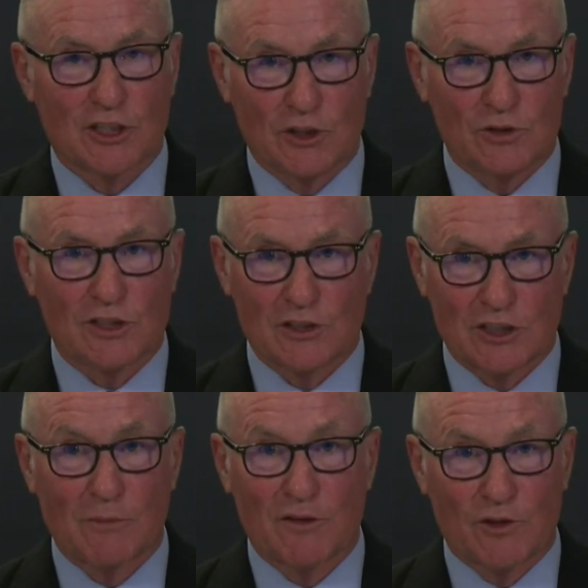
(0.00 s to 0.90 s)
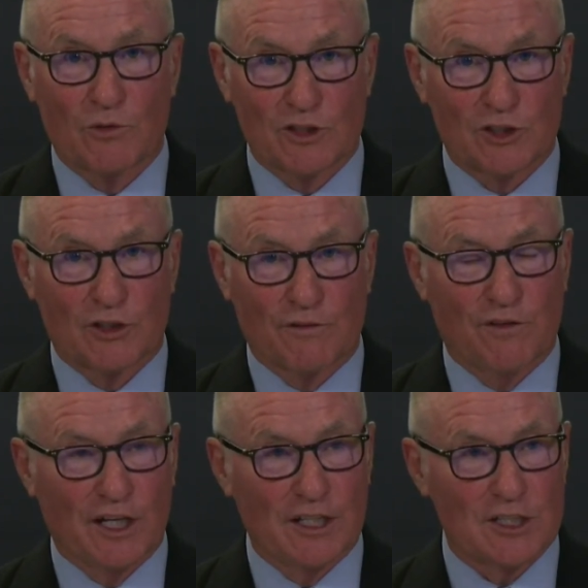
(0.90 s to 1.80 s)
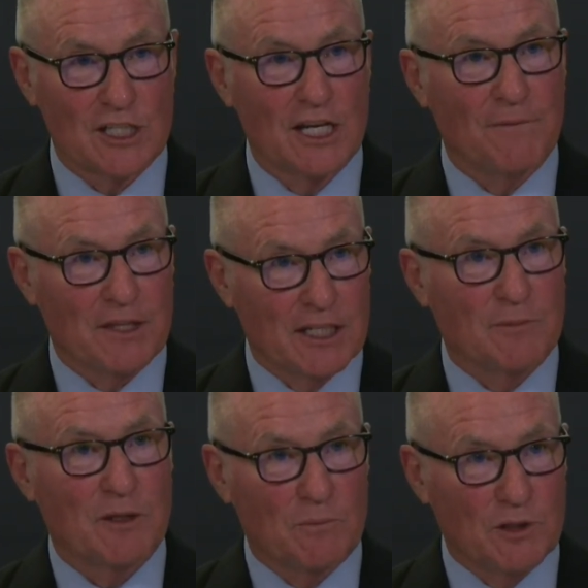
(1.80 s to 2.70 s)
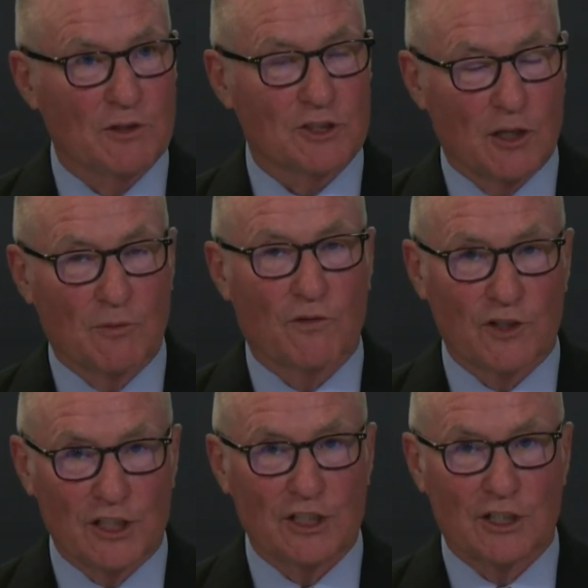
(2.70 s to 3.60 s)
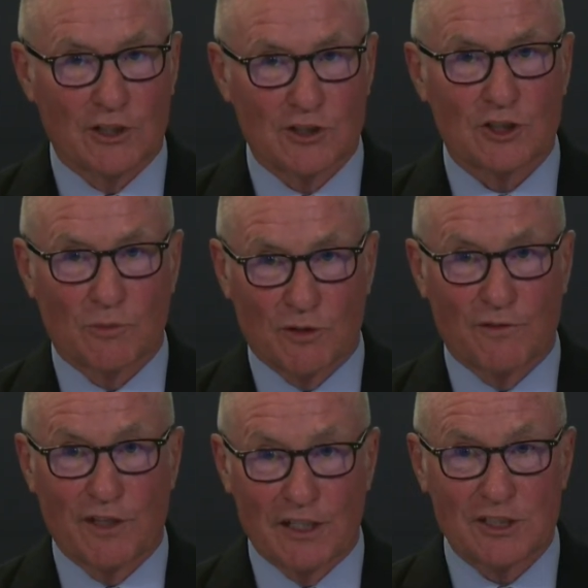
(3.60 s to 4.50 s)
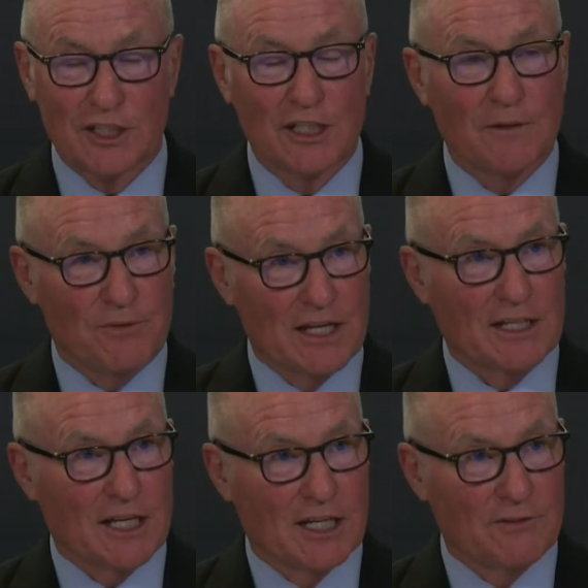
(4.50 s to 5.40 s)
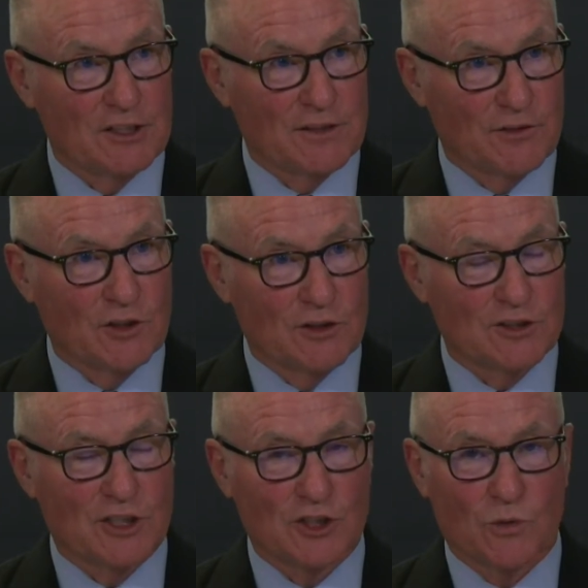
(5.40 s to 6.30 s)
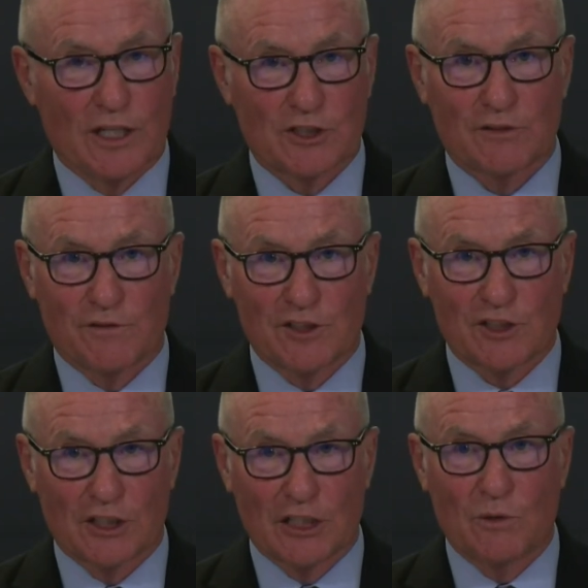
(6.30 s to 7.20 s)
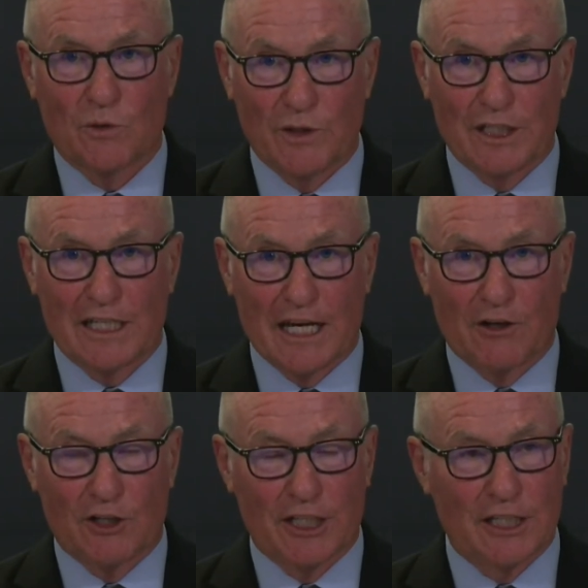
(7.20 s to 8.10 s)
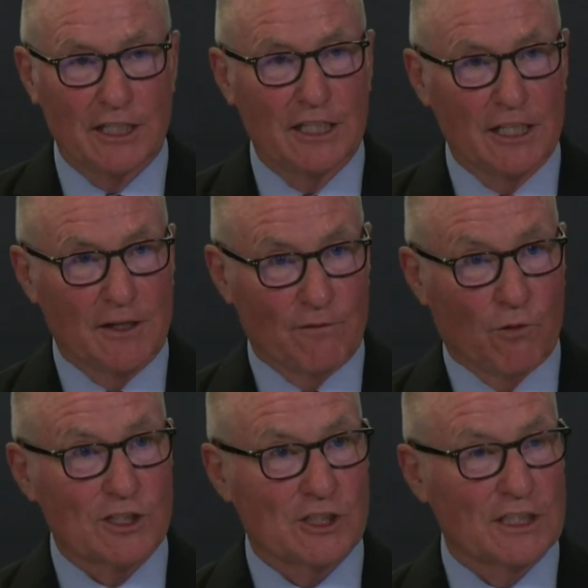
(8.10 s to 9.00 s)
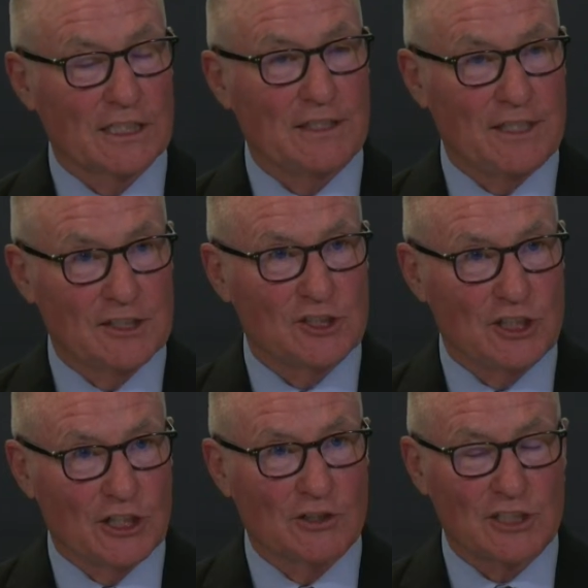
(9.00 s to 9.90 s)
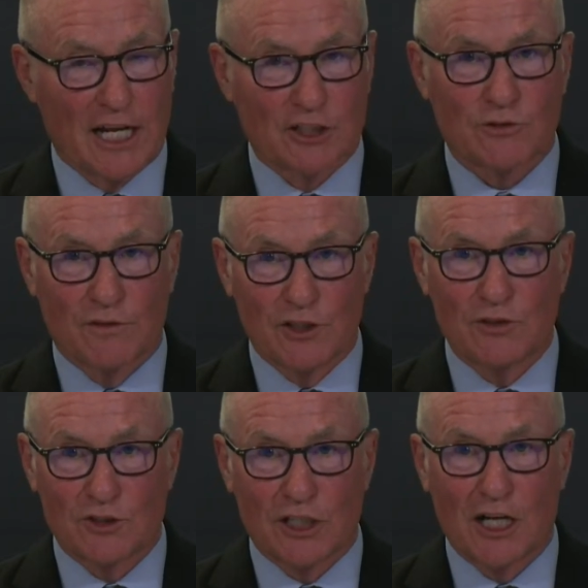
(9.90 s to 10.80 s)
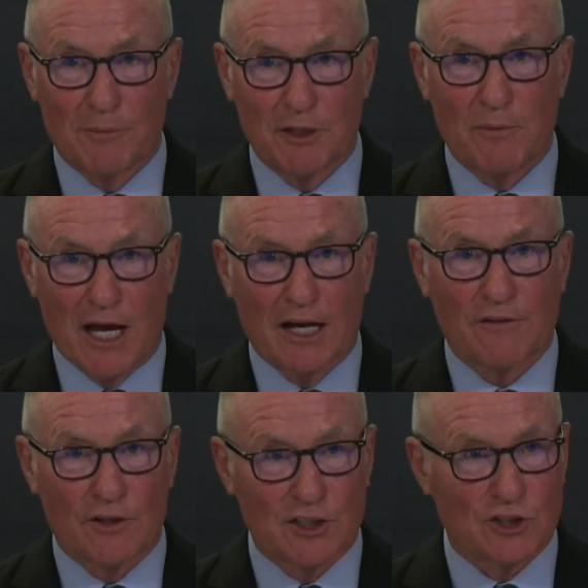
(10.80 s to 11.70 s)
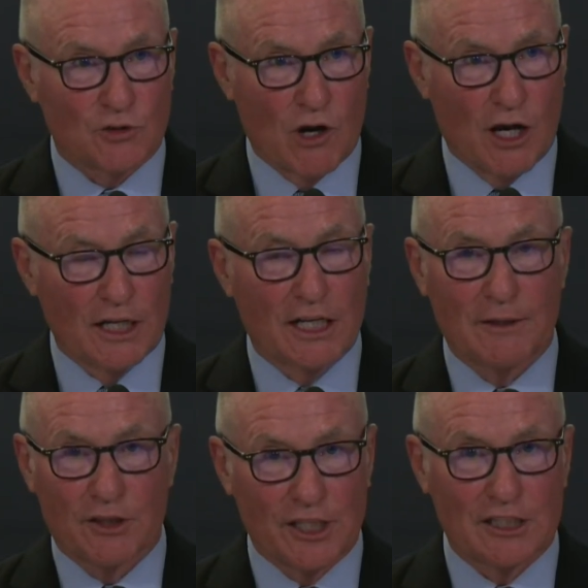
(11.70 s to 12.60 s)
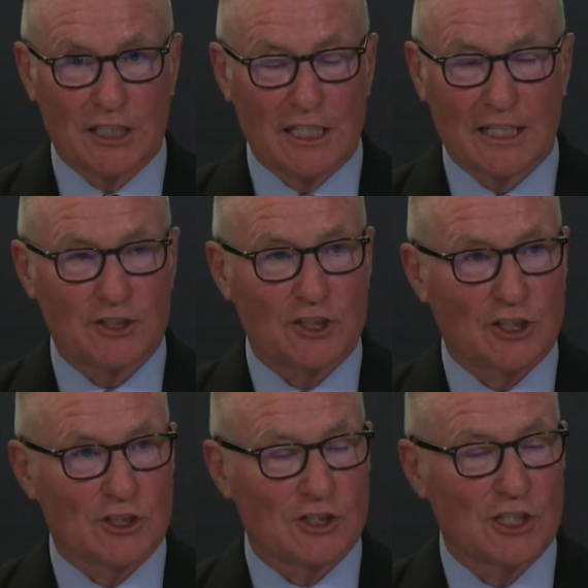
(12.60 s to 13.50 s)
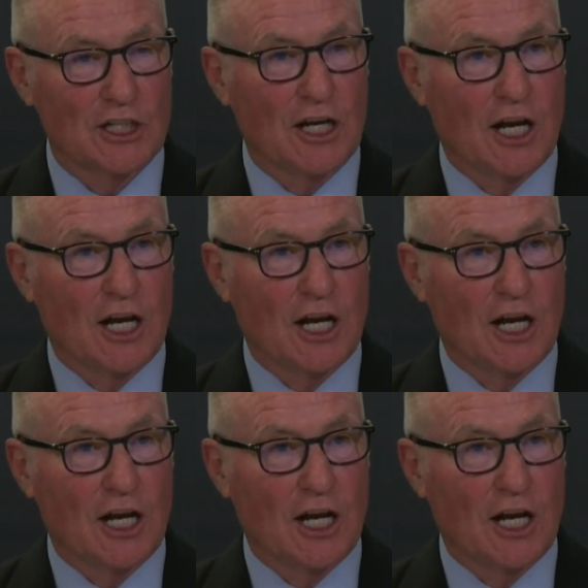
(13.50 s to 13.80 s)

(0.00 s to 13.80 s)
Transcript: and using some of the reserve funds that had been built up over years to prevent that kind of a difficult situation fiscally when we encountered it. Fortunately, this year, tax revenues are coming back very strong, and I think that next year's